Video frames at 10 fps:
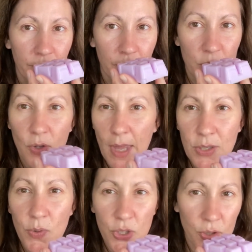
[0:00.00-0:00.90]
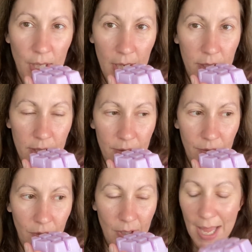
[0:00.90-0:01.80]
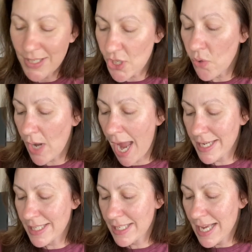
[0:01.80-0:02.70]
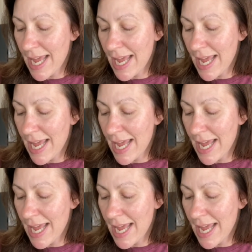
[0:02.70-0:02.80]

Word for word: So that's what you get. It's so nice.